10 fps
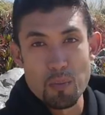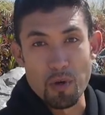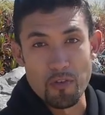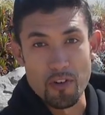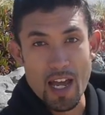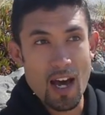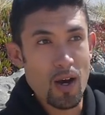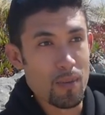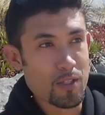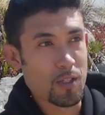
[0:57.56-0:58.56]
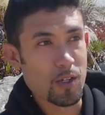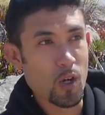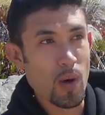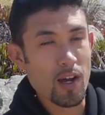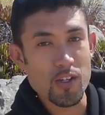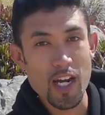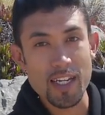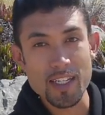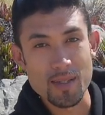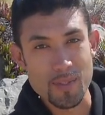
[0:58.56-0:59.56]
But for now, I'm just going to go out and try
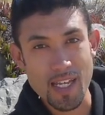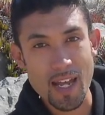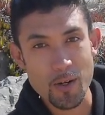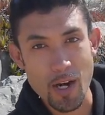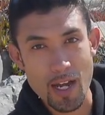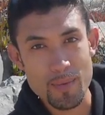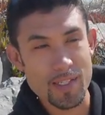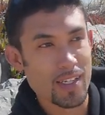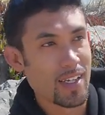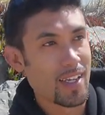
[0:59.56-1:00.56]
to get some sand crabs